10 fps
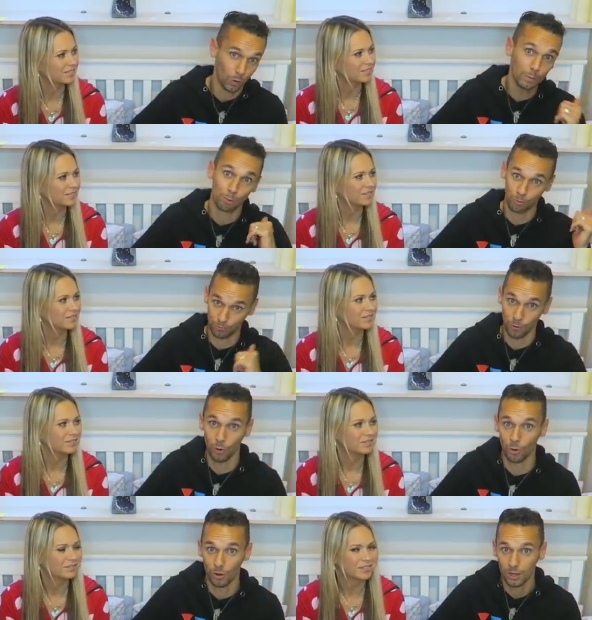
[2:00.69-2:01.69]
Speaker 1: We brought
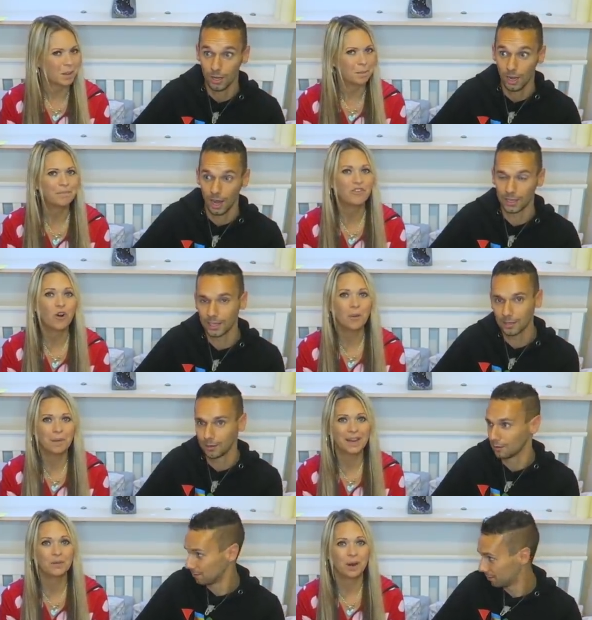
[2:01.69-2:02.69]
4.
Speaker 2: And
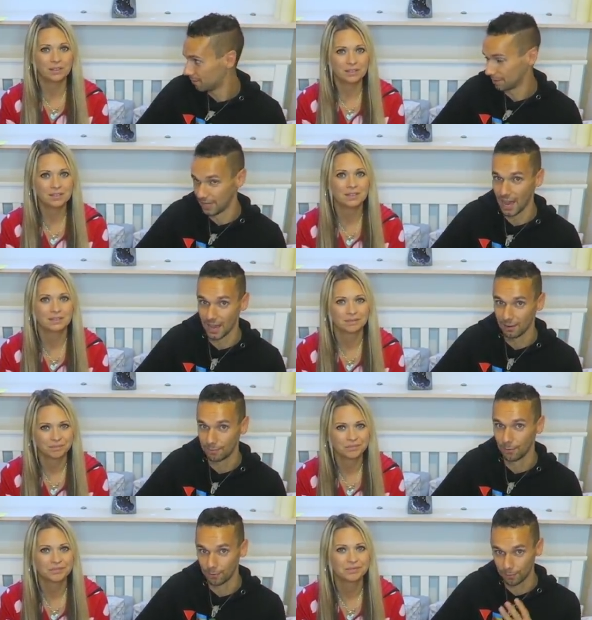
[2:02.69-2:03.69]
4 big ones.
Speaker 1: Yeah,
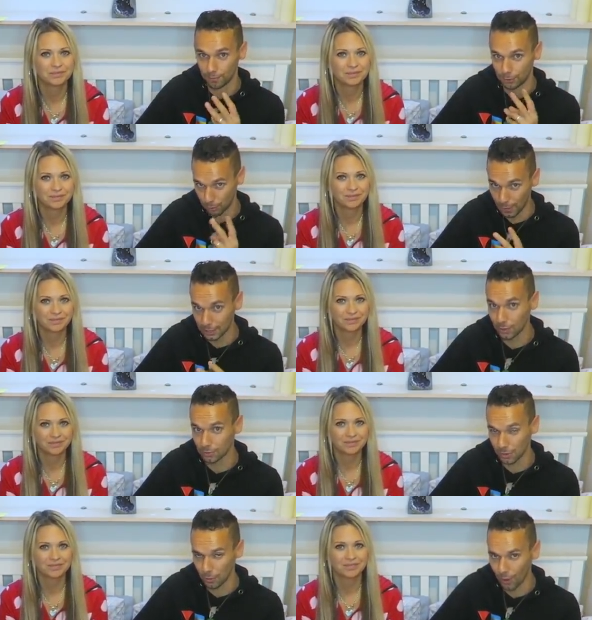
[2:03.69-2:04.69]
for 2
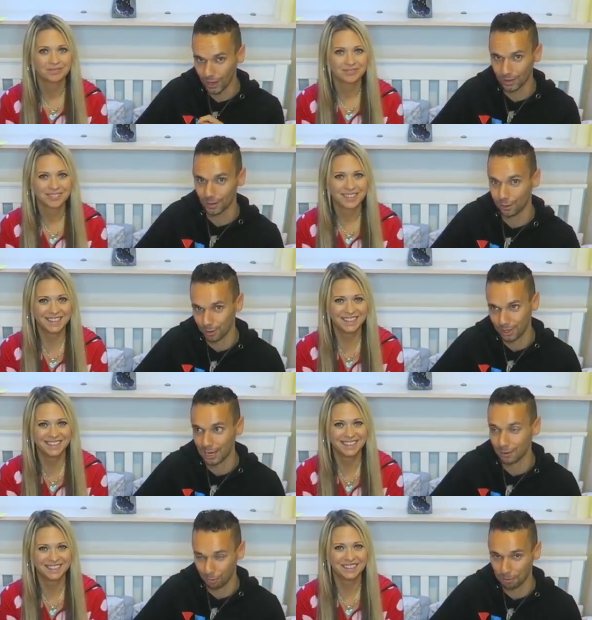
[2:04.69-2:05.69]
adults, 1
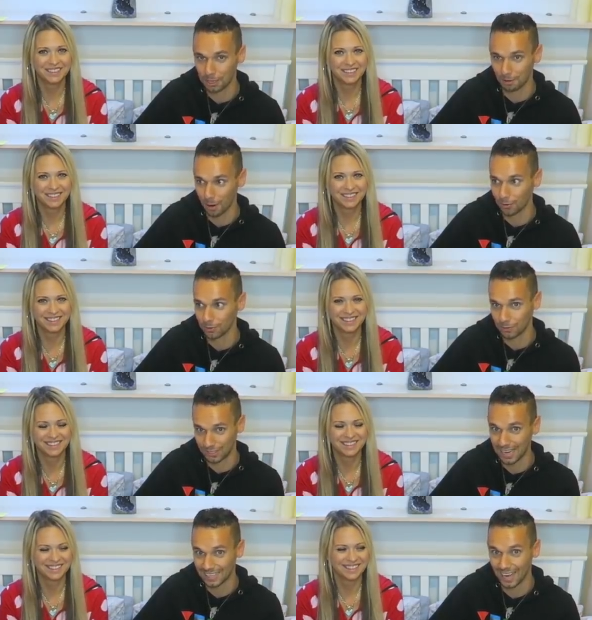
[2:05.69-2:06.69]
then 3-year-old
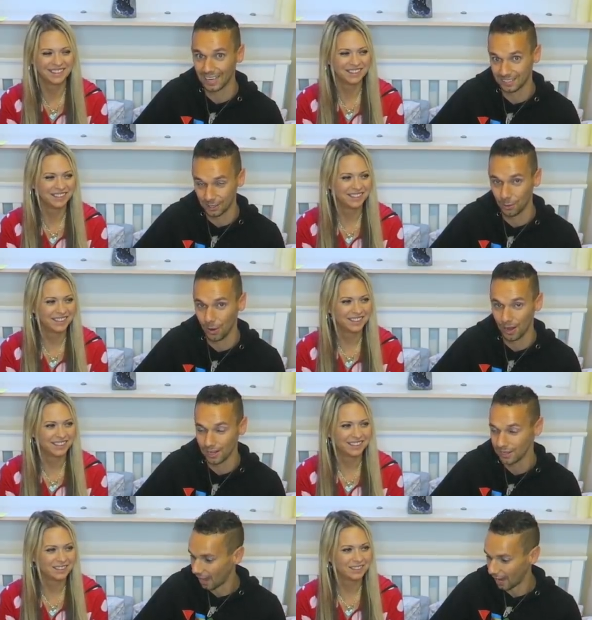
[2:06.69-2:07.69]
for 10 days in
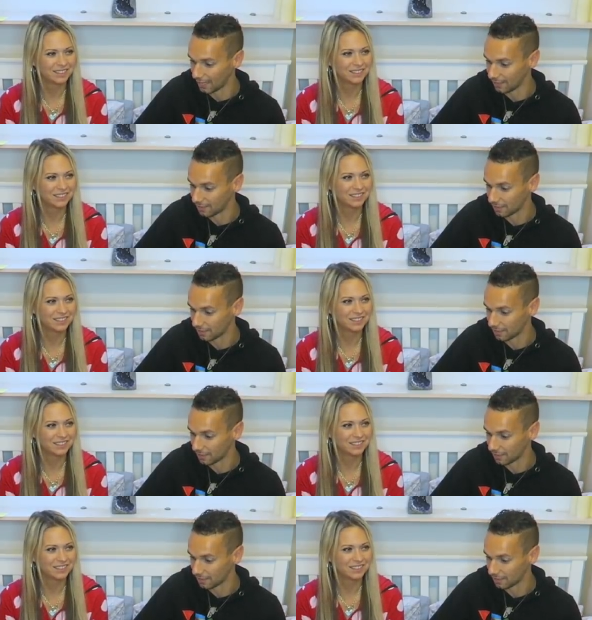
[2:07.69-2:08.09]
Hawaii. And